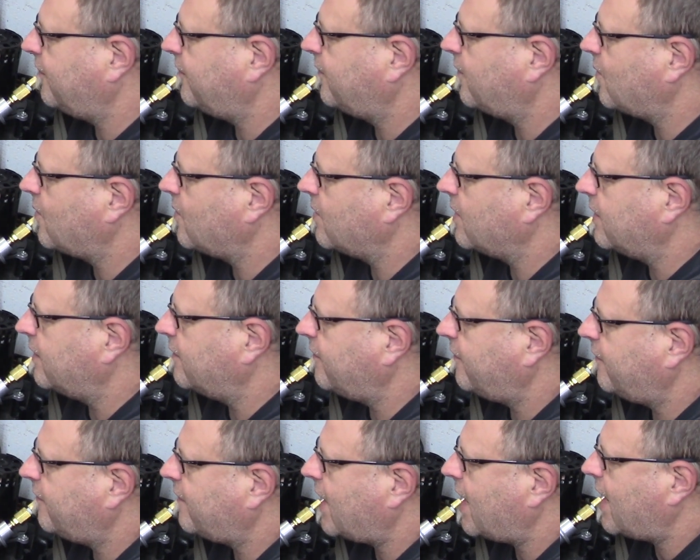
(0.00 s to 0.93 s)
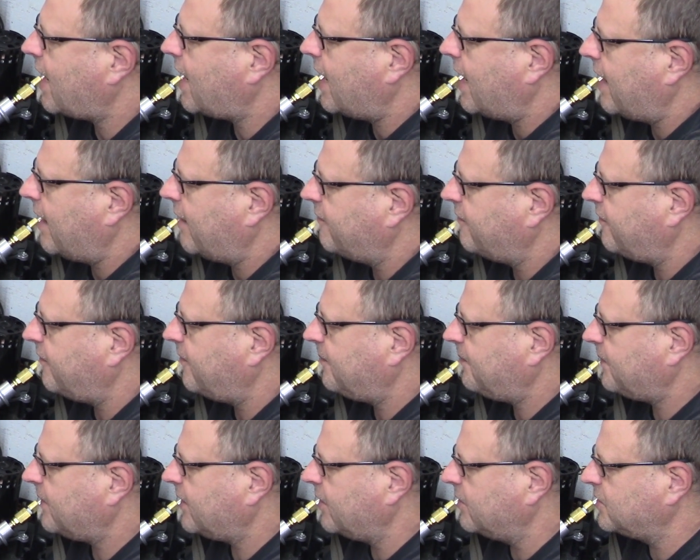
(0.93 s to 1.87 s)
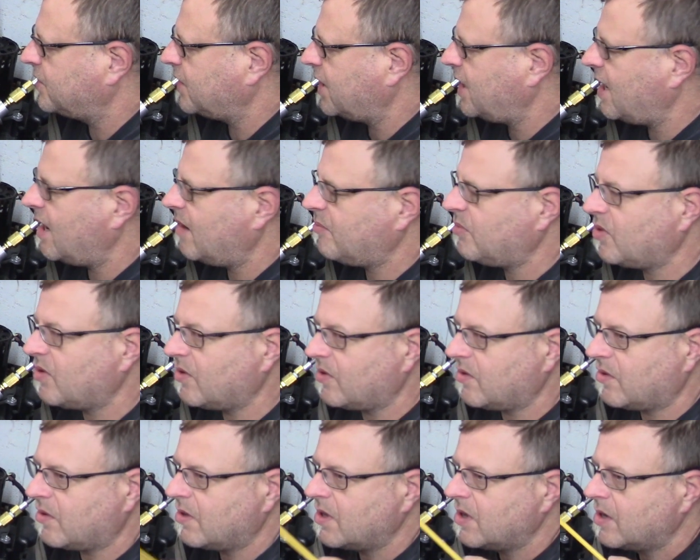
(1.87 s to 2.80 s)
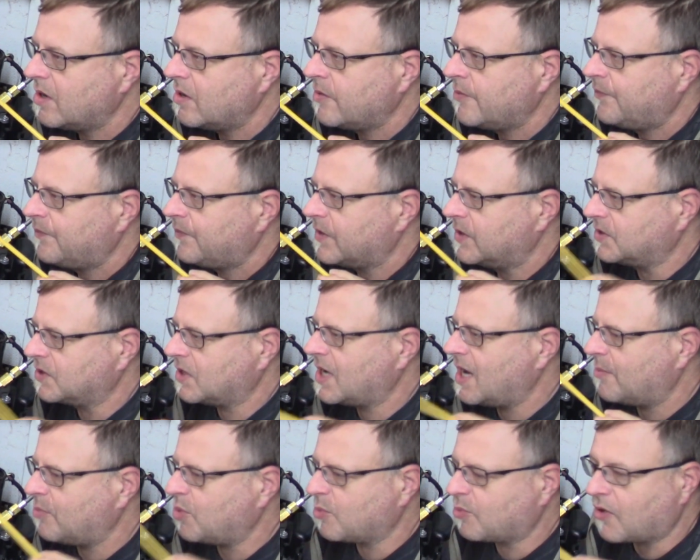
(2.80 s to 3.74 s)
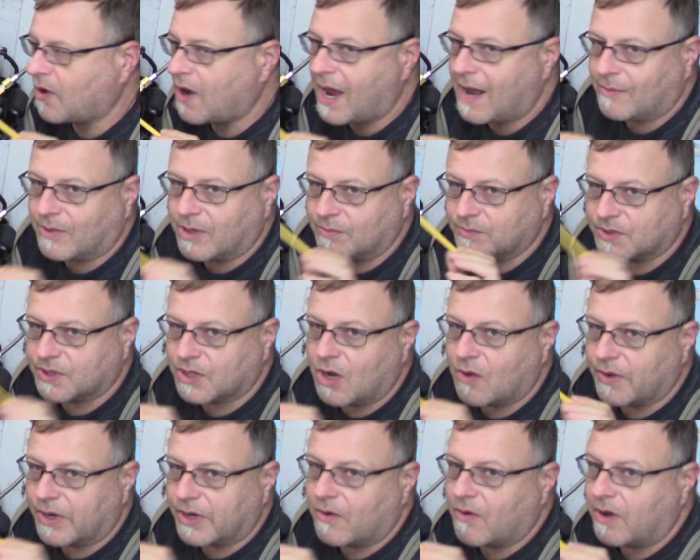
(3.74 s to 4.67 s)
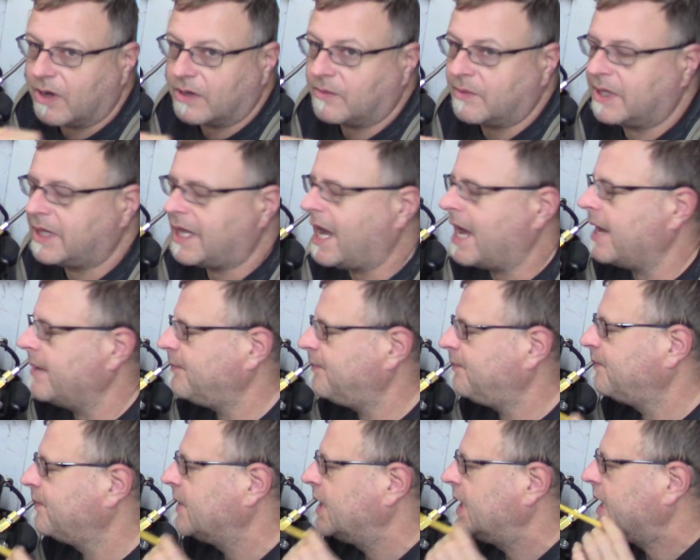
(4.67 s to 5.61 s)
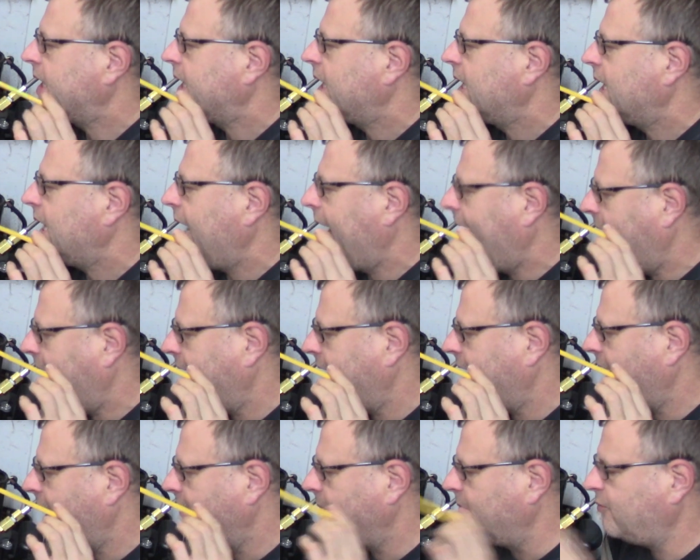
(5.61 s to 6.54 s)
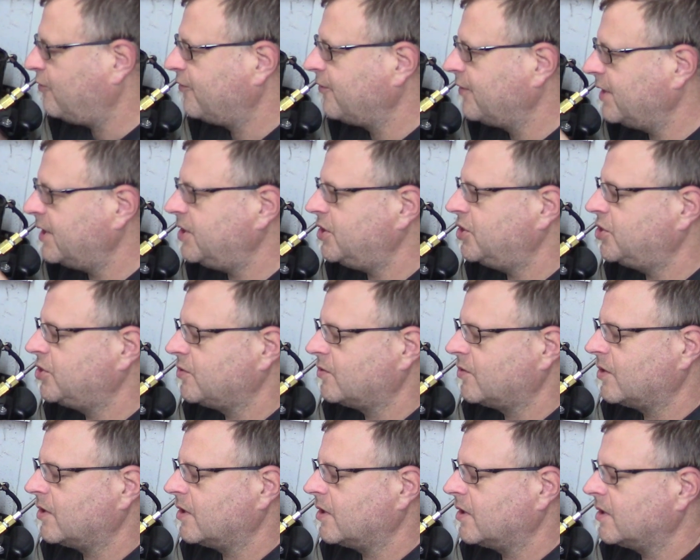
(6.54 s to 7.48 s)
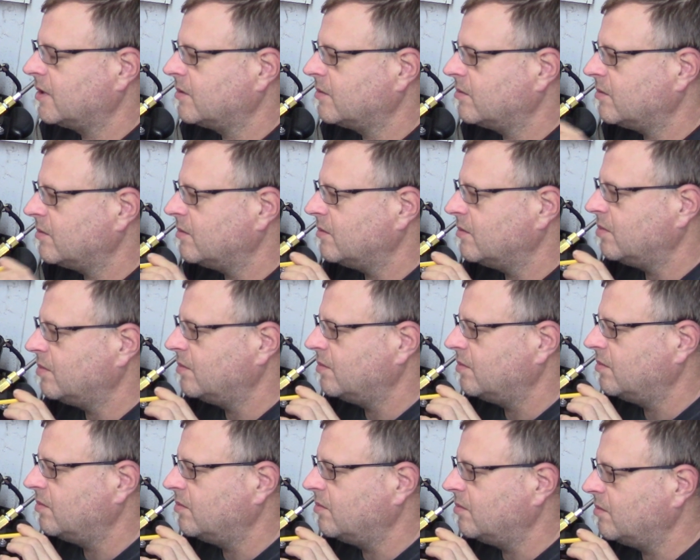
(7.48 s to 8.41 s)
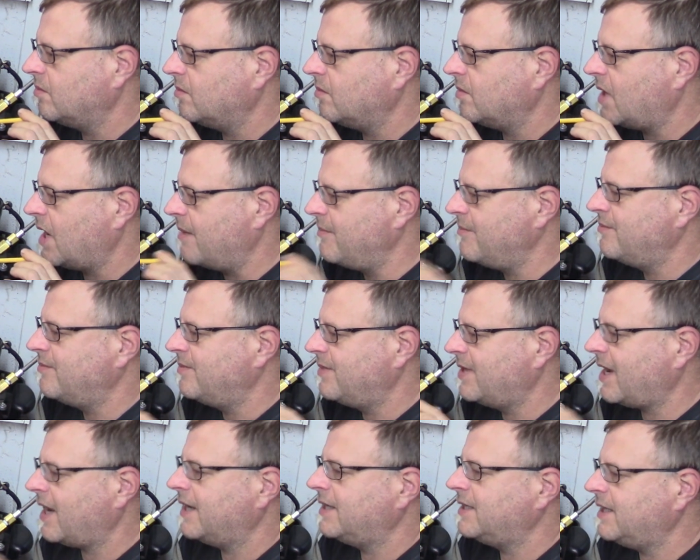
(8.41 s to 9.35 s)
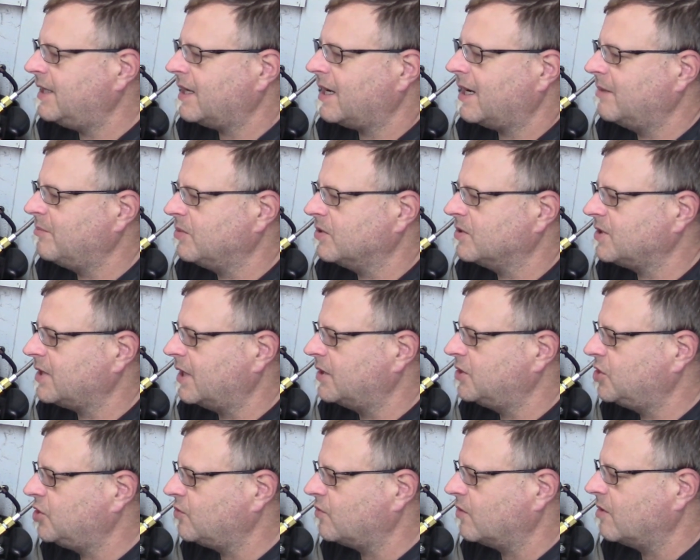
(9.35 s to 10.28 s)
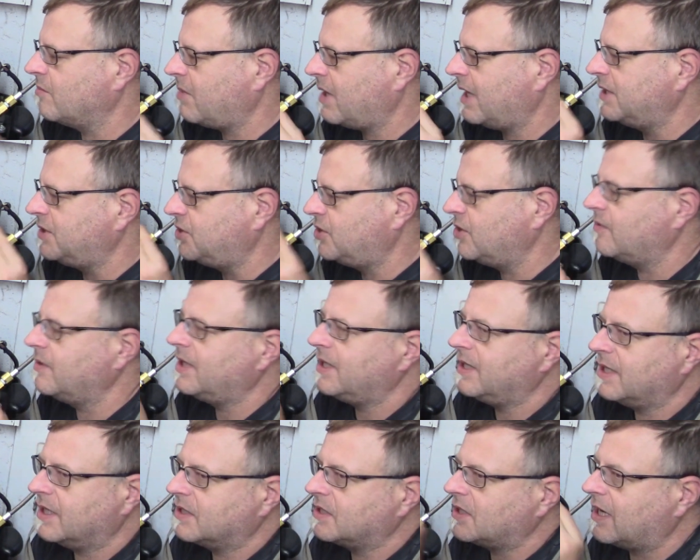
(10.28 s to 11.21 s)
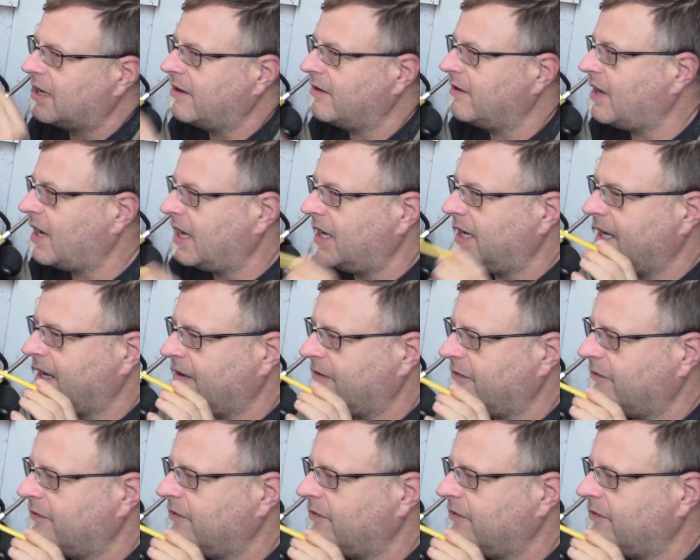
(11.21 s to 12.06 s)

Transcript: 4 and 5, there's a couple problems going on with that, and I'm pretty sure, I'm 99% sure, by doing this I have